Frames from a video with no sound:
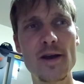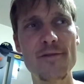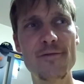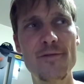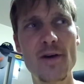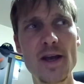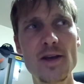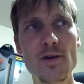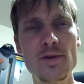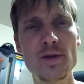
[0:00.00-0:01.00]
if I
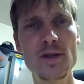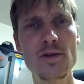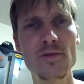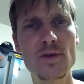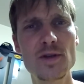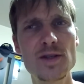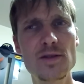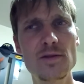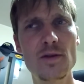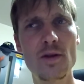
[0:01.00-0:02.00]
go into the universe,